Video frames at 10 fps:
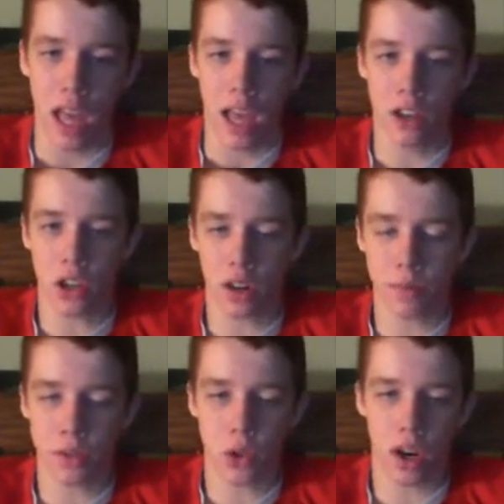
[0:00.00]
In
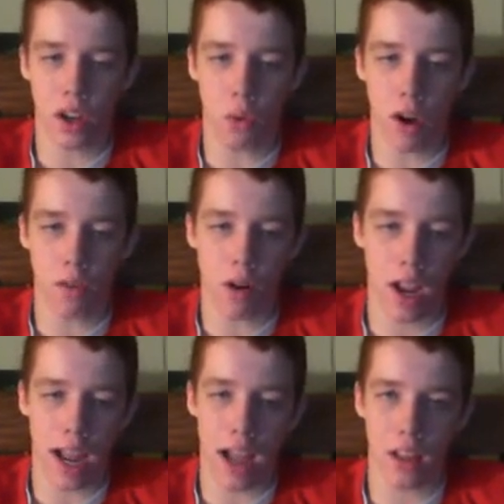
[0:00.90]
terms of trading away
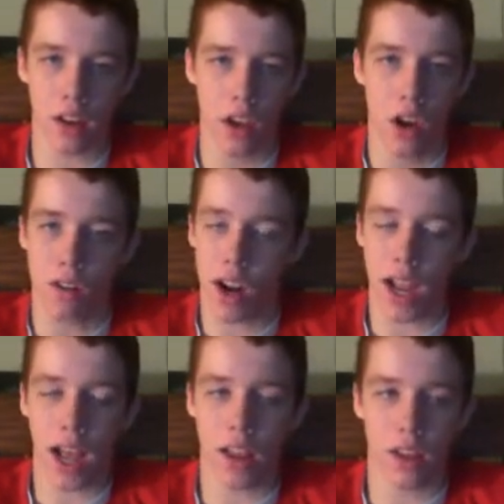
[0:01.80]
Ray Allen, Ray
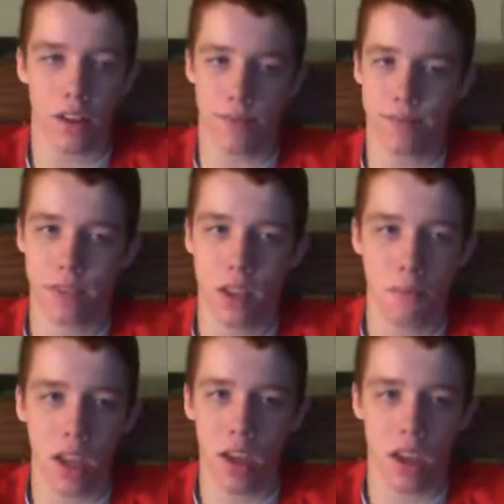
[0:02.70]
Allen, to
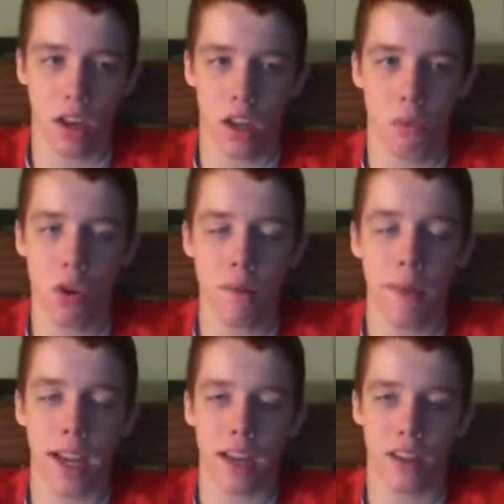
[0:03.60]
me, it, it, wouldn't
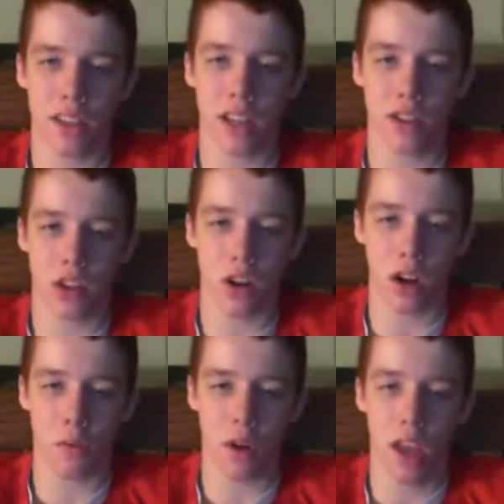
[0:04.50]
make any sense to
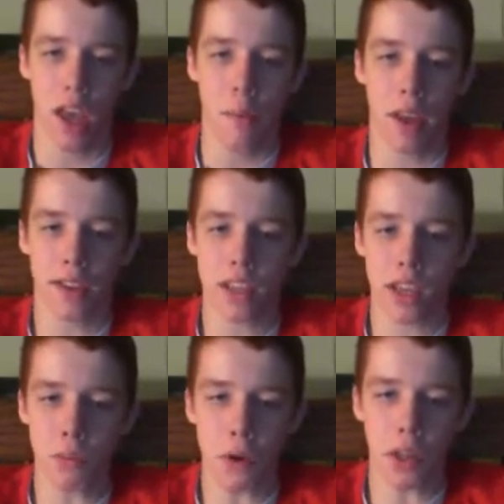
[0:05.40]
trade him away because
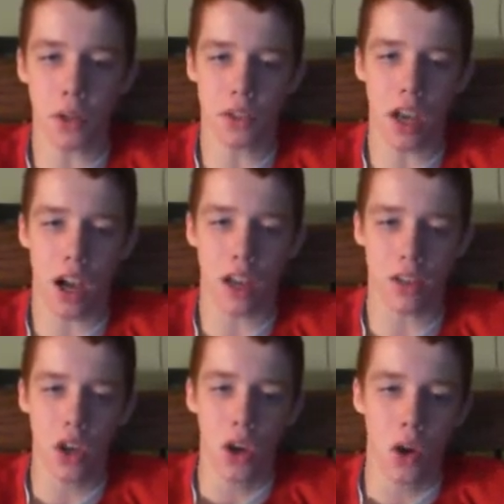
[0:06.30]
he's one of those
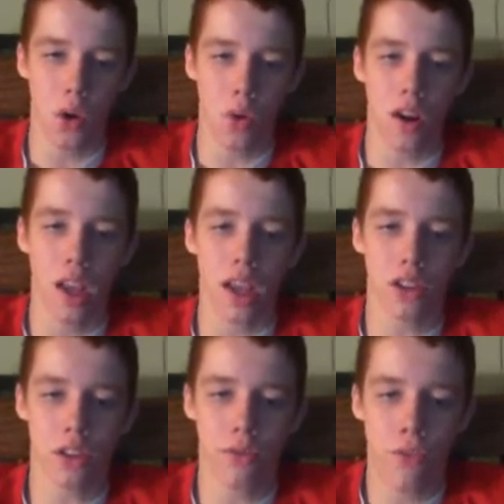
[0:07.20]
guys who
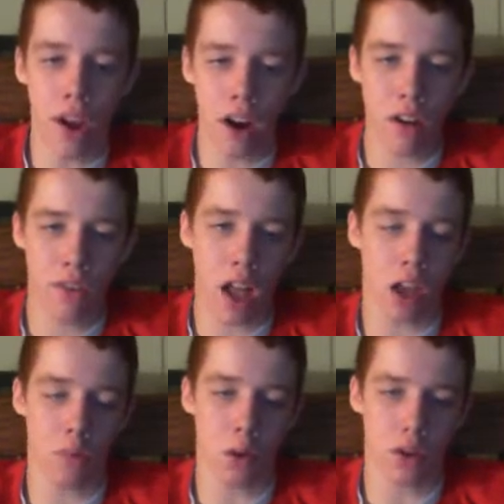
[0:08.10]
is very
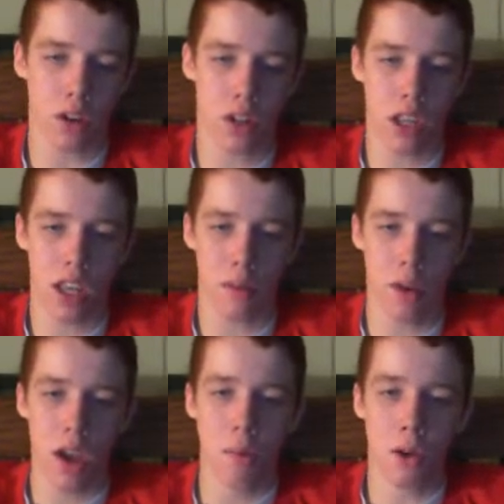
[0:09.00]
valuable to your team,
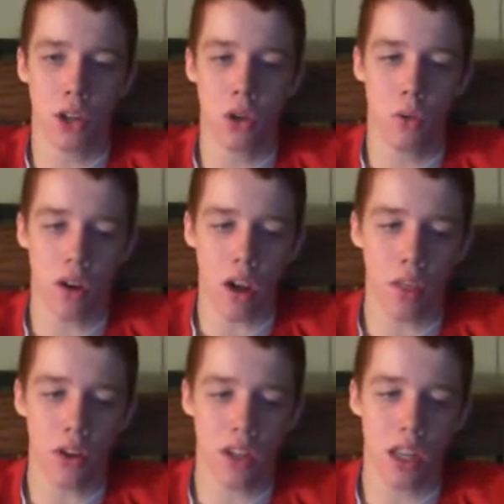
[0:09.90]
but to
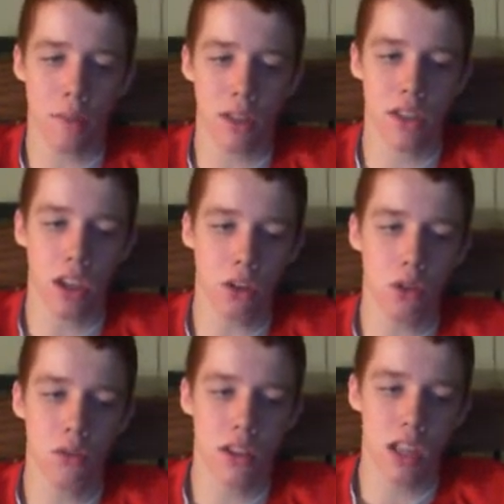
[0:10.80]
another team, until
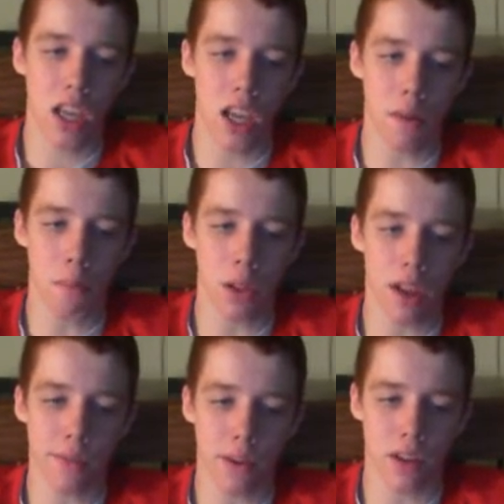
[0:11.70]
you see him
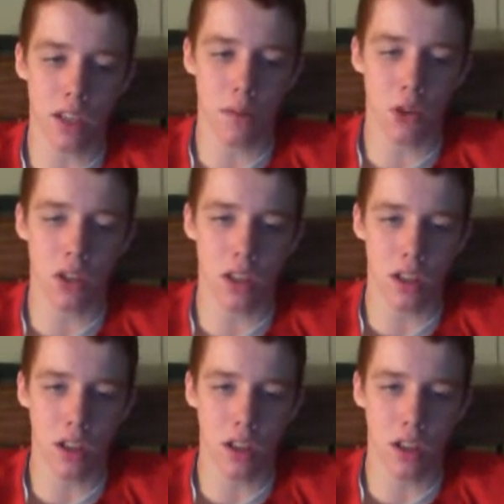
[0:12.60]
play for your team, you see the